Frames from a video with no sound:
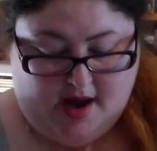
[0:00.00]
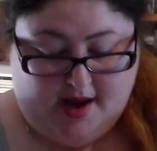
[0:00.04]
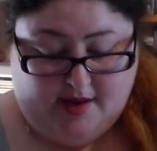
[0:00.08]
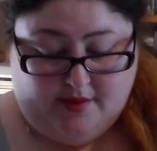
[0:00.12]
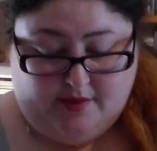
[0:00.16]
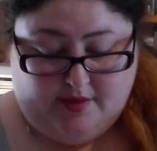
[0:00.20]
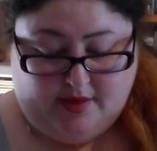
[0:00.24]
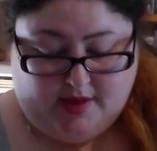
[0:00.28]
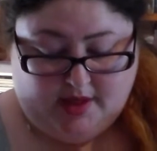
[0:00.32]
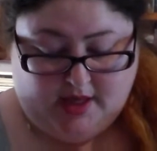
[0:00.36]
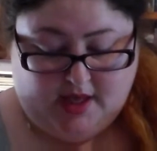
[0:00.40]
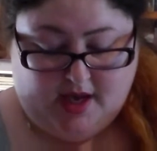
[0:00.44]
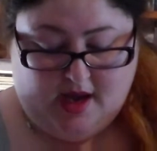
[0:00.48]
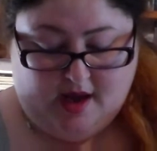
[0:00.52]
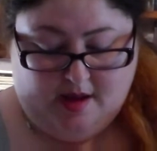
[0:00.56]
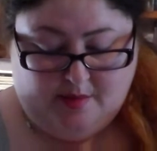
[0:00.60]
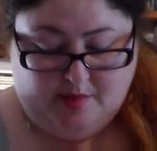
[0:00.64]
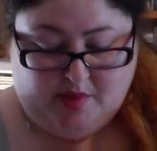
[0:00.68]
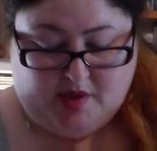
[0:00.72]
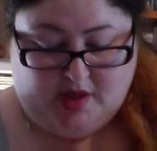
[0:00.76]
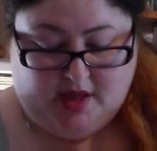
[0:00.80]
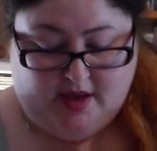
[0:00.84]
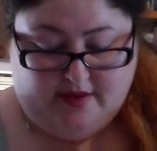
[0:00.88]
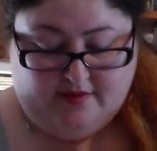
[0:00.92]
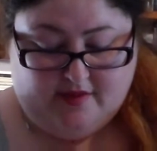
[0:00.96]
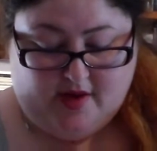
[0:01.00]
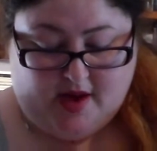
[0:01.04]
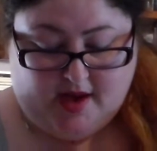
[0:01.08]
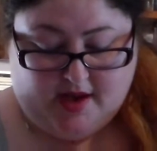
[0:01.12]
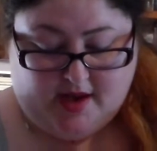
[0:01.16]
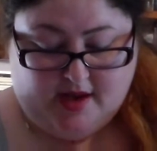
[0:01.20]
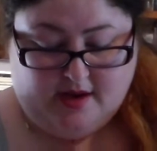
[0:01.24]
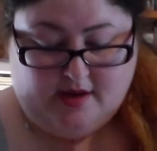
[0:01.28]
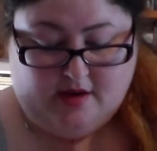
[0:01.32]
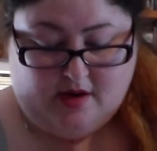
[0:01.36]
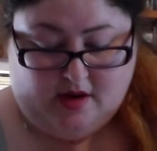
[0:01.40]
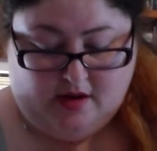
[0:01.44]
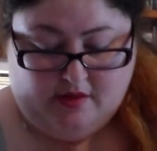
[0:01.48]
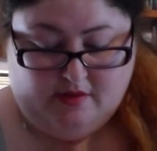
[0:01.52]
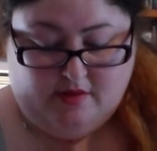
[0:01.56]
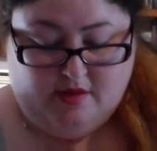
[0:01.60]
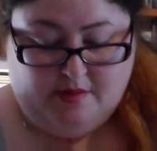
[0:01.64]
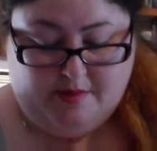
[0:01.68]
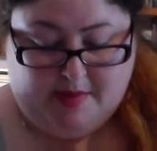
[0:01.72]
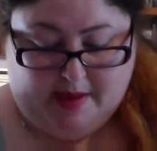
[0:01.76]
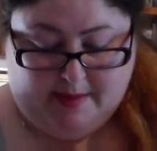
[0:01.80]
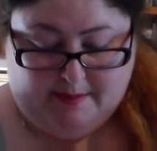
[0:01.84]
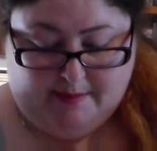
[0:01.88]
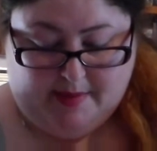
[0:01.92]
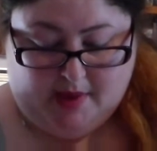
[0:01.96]
I really can't believe I cannot
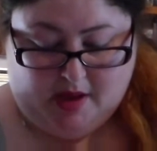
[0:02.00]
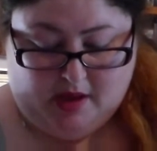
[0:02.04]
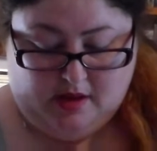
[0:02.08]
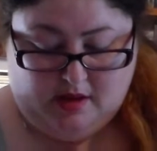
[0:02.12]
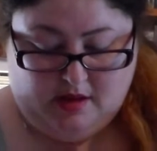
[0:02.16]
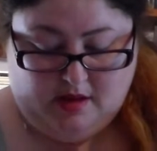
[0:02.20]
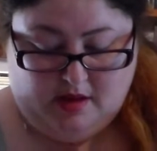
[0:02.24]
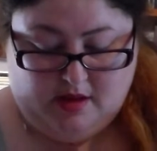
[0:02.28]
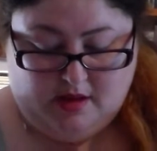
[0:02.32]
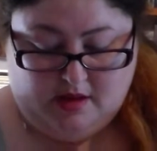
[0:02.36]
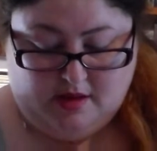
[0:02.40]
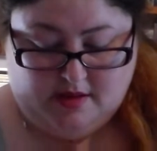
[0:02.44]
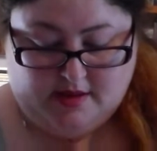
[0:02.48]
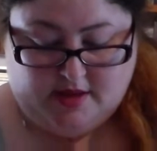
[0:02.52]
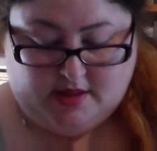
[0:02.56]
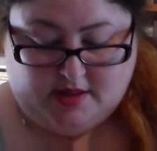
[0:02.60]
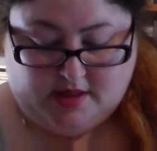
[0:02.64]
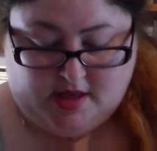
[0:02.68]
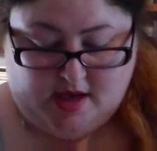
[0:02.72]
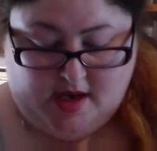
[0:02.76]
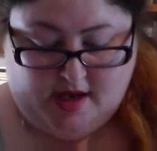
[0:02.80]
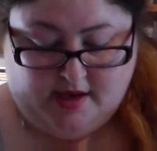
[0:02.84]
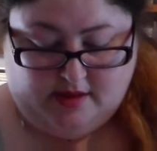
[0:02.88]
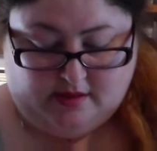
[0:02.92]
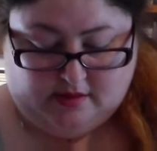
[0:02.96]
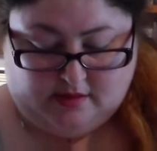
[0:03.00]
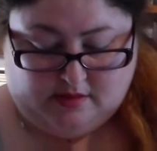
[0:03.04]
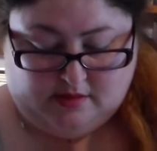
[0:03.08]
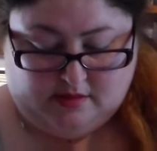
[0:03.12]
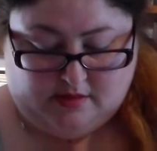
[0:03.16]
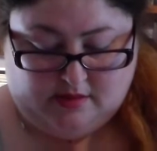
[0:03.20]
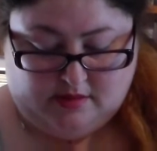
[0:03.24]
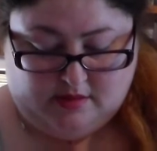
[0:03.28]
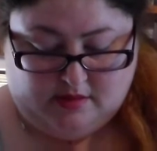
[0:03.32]
remember the title.